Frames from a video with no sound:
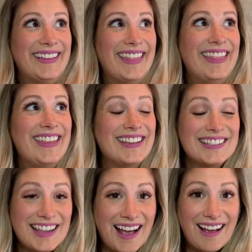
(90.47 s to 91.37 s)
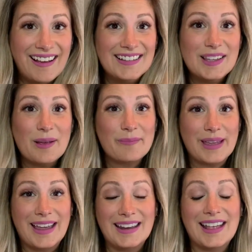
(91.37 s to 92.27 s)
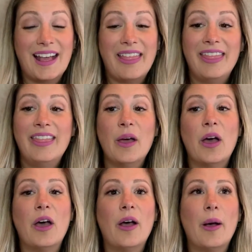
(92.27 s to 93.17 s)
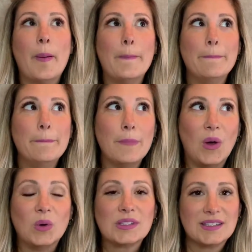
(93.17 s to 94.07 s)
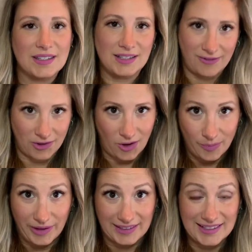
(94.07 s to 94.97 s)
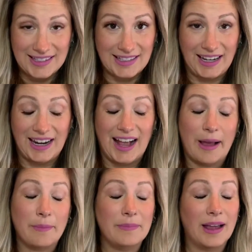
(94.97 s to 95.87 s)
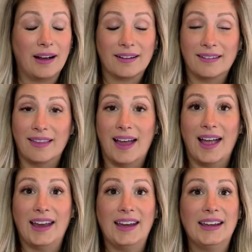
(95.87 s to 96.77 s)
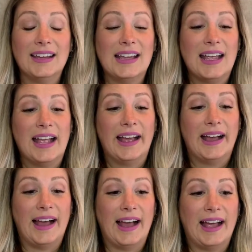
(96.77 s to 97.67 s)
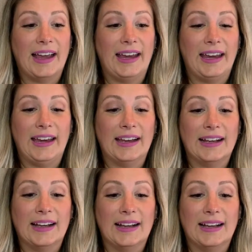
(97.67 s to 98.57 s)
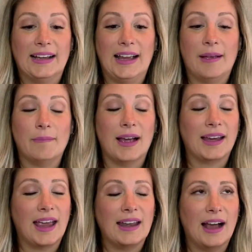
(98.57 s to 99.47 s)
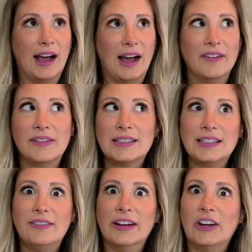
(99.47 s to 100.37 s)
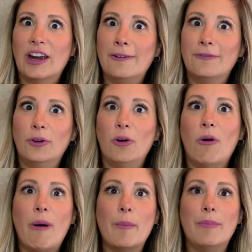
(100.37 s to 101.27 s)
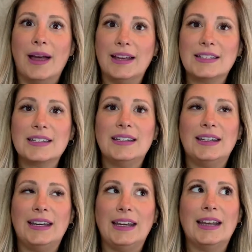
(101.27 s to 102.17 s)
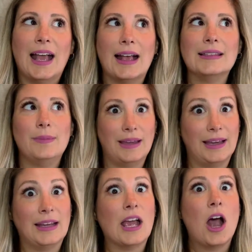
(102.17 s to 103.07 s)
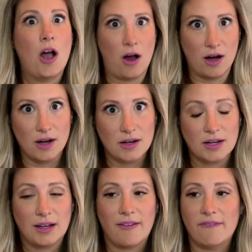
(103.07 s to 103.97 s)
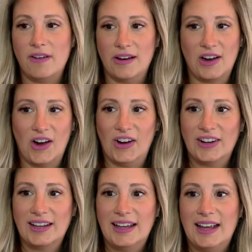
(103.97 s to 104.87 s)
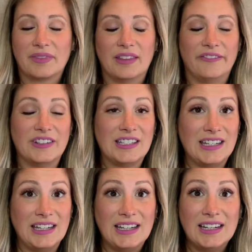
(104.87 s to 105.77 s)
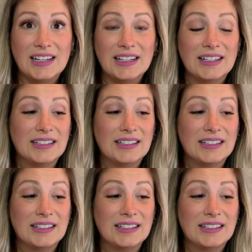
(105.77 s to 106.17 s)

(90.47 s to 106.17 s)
this has been the most difficult pregnancy. I'm not going to lie. I am, again, obviously very grateful, but it has been hard, very hard. The fatigue,